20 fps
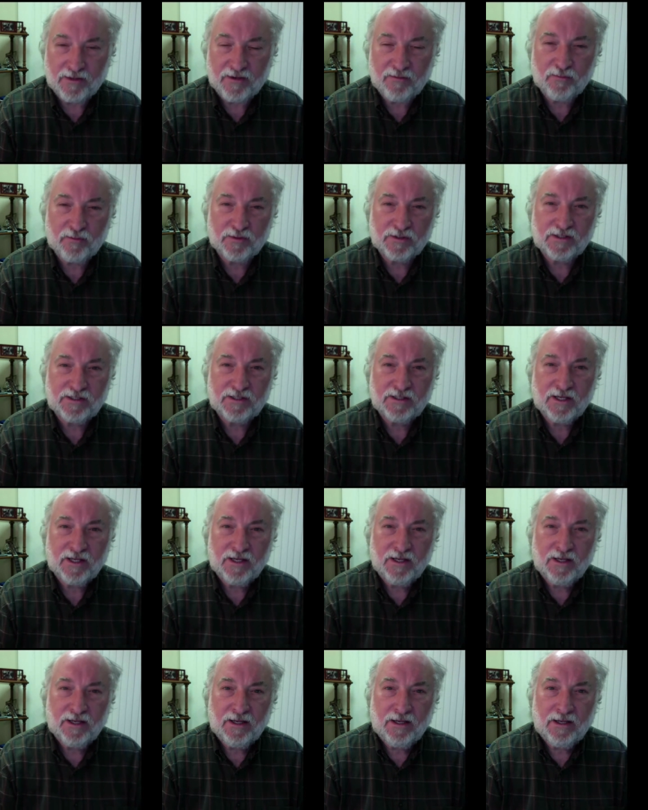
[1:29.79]
It was
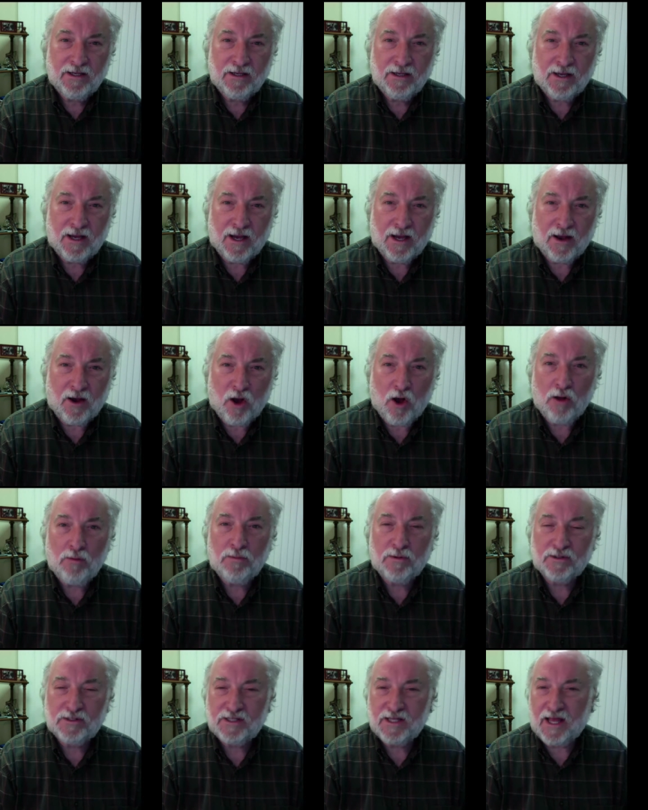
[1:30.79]
uh,
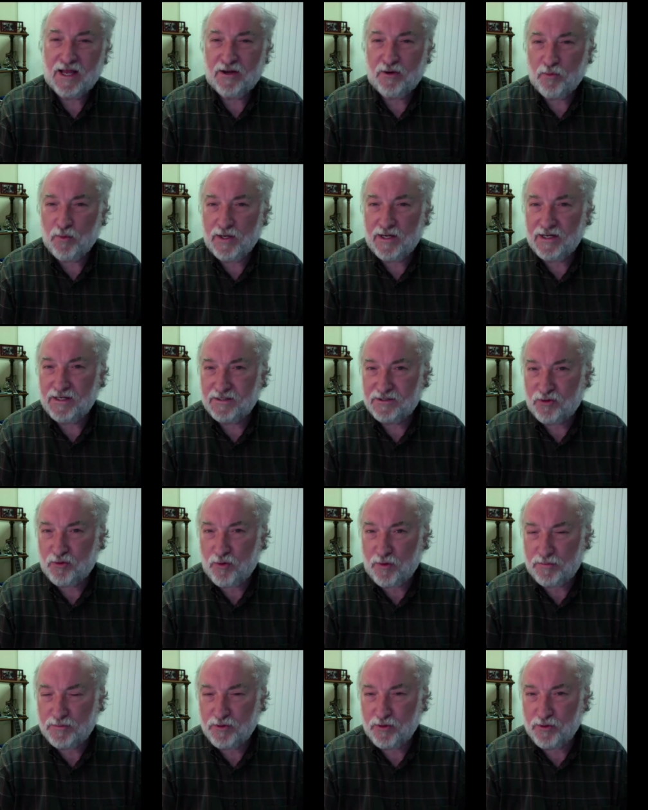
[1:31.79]
almost like reading
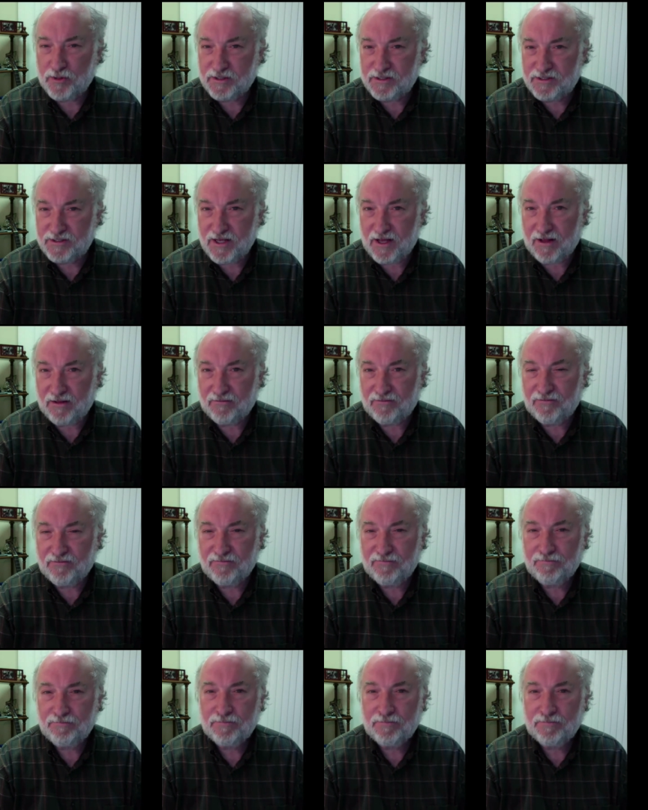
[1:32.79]
scripture itself.